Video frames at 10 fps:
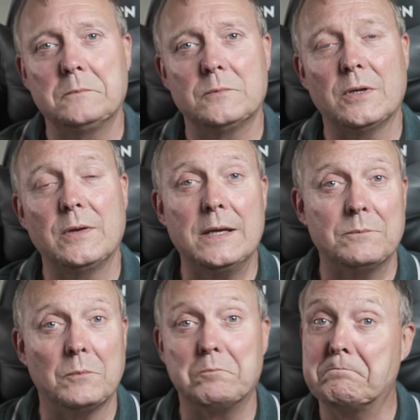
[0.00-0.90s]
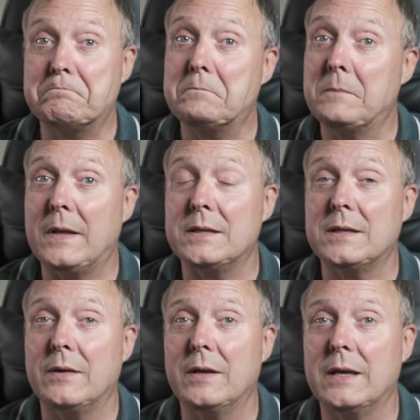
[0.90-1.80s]
So yeah, that's
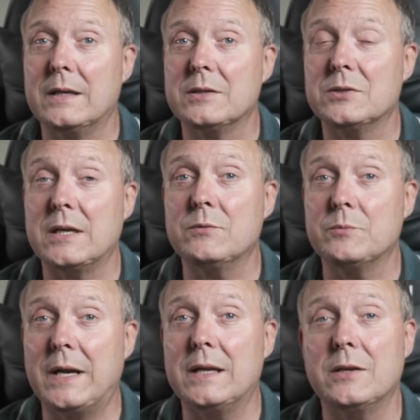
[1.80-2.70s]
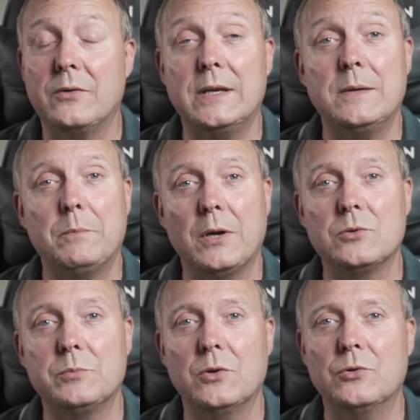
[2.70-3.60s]
how it seems better to do it in
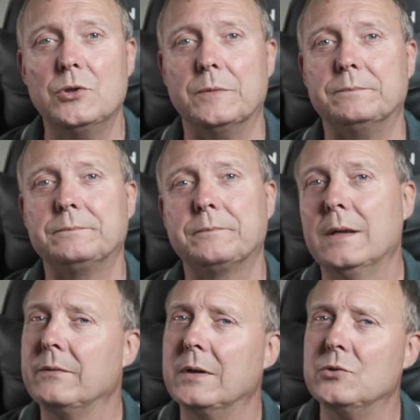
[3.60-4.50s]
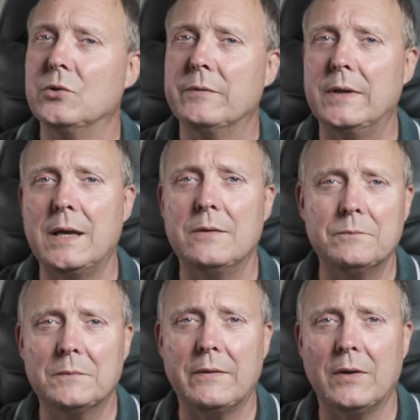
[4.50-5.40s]
post-production. If you enjoyed the video,
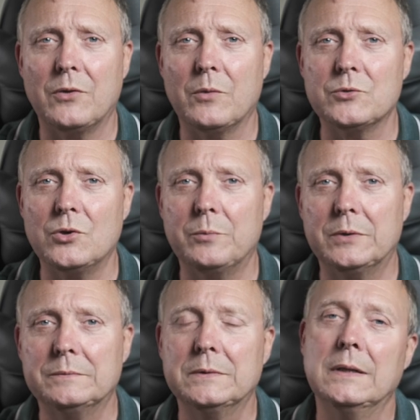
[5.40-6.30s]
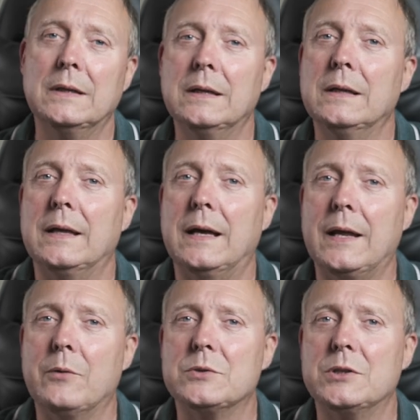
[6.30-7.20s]
give it a thumbs up. That
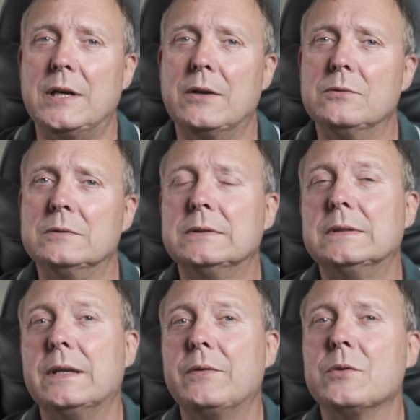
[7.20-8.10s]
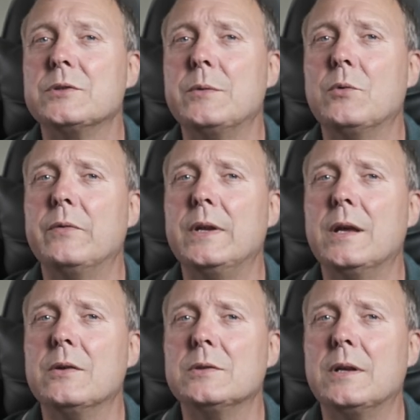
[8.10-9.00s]
helps the channel. And if you want to see more
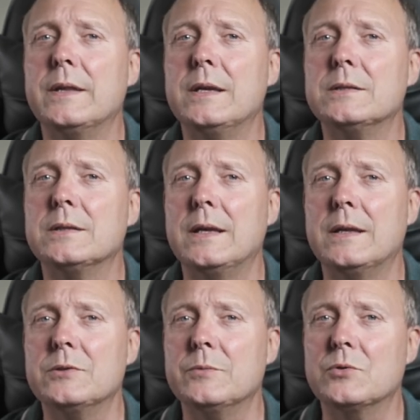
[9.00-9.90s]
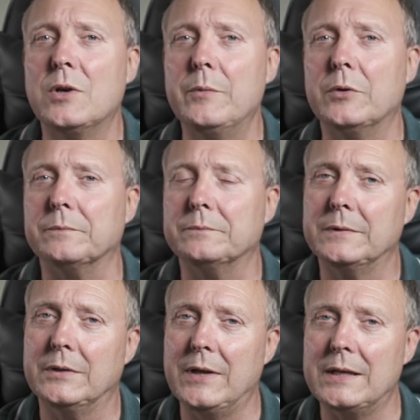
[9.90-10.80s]
videos like this, hit that subscribe button.
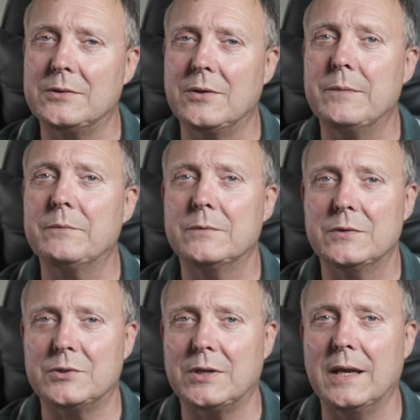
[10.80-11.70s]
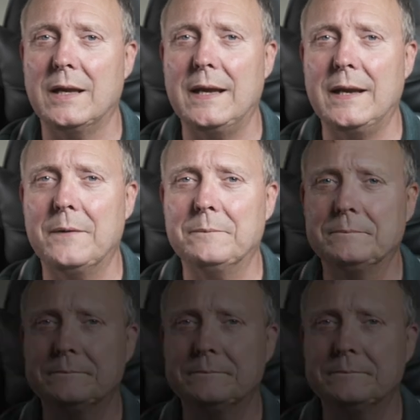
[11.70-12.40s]
Till next time, see you later.